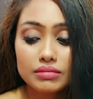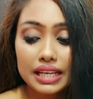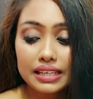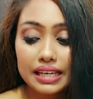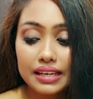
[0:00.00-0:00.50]

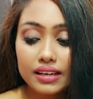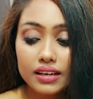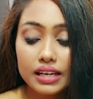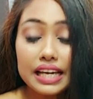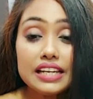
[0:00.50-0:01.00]
like
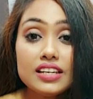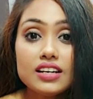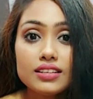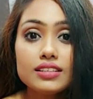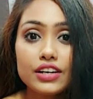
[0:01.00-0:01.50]

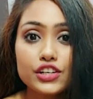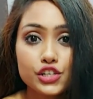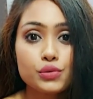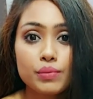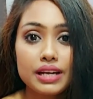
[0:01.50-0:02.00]
inner
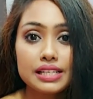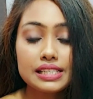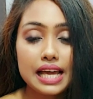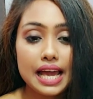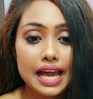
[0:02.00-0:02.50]

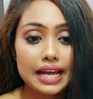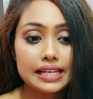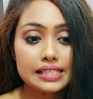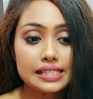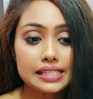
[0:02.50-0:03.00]
nourishment,
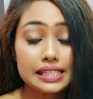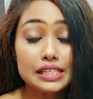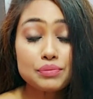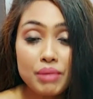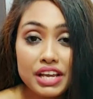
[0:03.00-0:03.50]
and
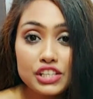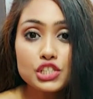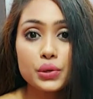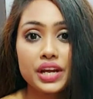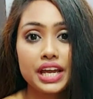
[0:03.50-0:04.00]
it
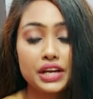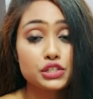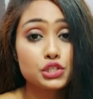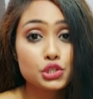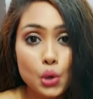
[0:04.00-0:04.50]
makes your
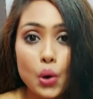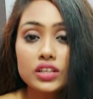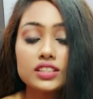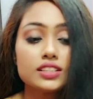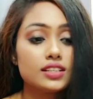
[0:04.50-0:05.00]
hair
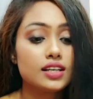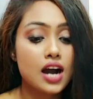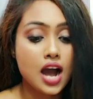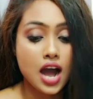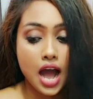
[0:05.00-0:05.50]

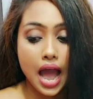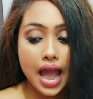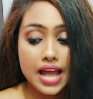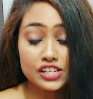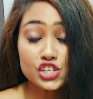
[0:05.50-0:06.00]
stronger
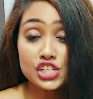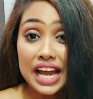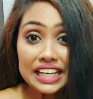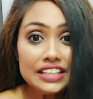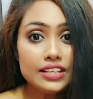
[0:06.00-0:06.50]
and
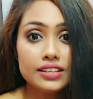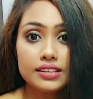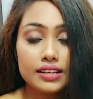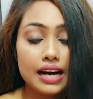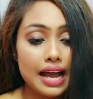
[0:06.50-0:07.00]

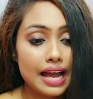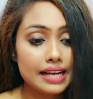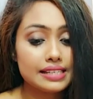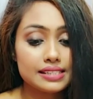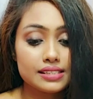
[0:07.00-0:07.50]
shinier
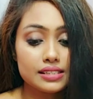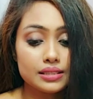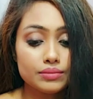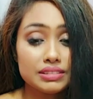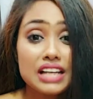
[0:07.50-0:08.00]
and
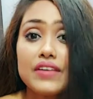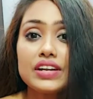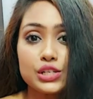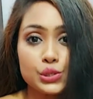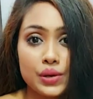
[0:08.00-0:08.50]

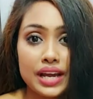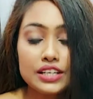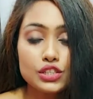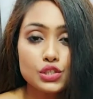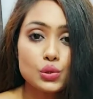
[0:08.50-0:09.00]
nourished,
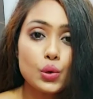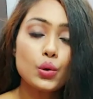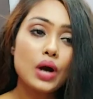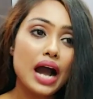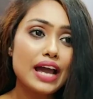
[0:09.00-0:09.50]
right?
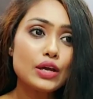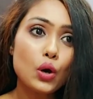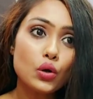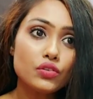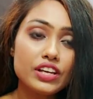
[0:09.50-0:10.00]
So I
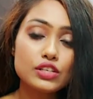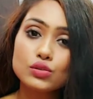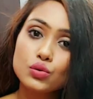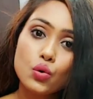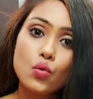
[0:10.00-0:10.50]

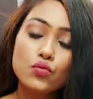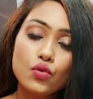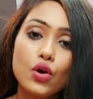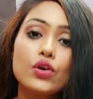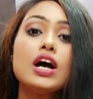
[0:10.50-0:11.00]
always go
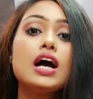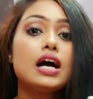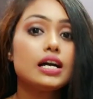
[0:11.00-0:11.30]
for